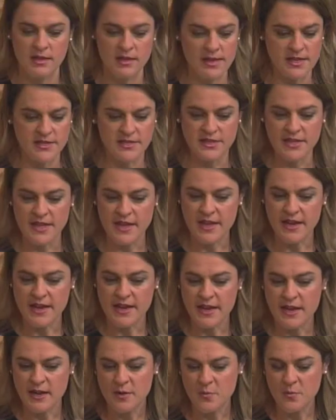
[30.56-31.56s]
Yes,
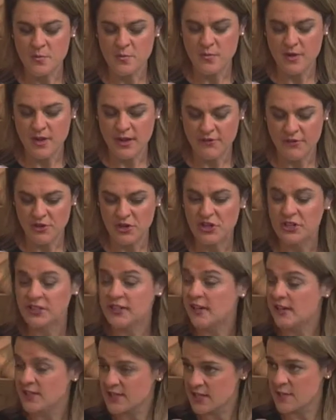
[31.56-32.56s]
if you look at
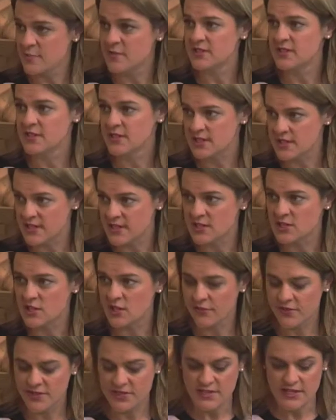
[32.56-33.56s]
Alzheimer's disease,
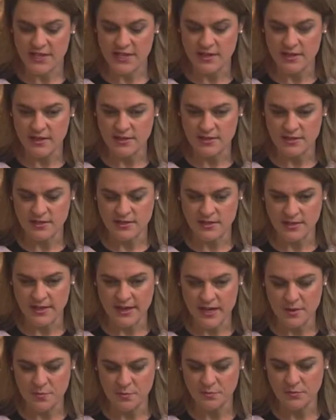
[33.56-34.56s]
obviously it's
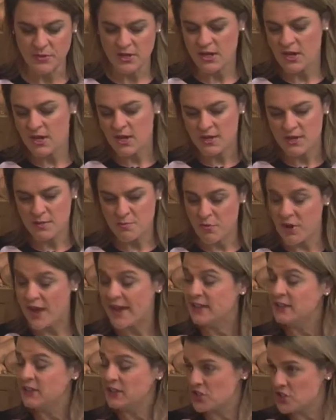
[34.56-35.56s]
the
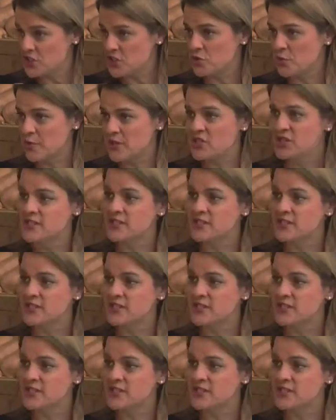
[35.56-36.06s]
brain tissue which